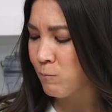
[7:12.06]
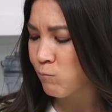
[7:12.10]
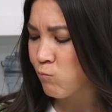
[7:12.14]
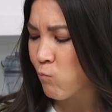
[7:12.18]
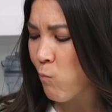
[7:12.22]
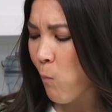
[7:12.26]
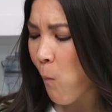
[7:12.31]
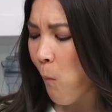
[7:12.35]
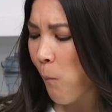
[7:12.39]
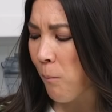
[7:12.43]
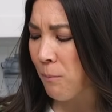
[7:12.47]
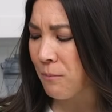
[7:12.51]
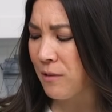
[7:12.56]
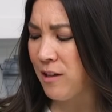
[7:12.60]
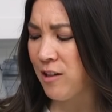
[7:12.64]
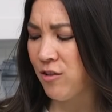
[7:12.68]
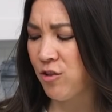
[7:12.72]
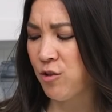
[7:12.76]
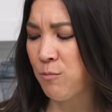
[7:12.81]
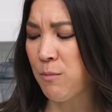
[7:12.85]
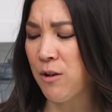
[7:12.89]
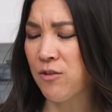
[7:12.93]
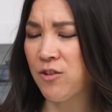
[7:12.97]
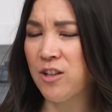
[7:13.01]
And
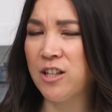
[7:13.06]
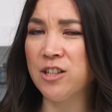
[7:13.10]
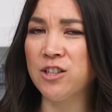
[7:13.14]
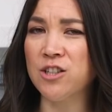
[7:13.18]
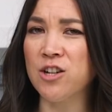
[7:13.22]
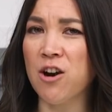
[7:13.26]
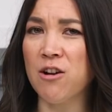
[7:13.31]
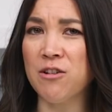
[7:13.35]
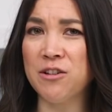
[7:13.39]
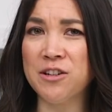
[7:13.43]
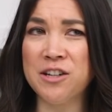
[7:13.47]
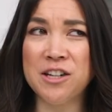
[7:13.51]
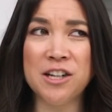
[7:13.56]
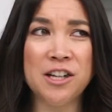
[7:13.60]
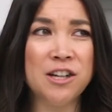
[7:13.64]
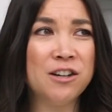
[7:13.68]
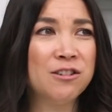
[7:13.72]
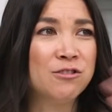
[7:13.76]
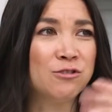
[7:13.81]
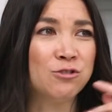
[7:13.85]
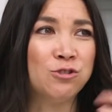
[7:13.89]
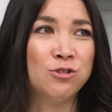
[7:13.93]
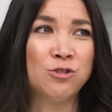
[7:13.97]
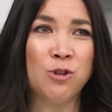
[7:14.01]
it smells like garlic in
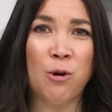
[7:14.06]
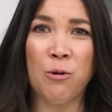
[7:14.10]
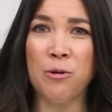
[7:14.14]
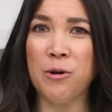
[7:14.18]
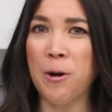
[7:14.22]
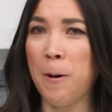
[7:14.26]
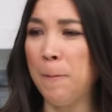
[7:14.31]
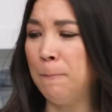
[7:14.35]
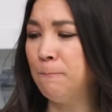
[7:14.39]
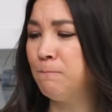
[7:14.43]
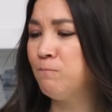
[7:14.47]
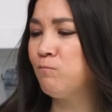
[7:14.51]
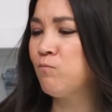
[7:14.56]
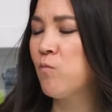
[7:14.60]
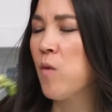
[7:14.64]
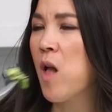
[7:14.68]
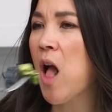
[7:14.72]
here. It's so good.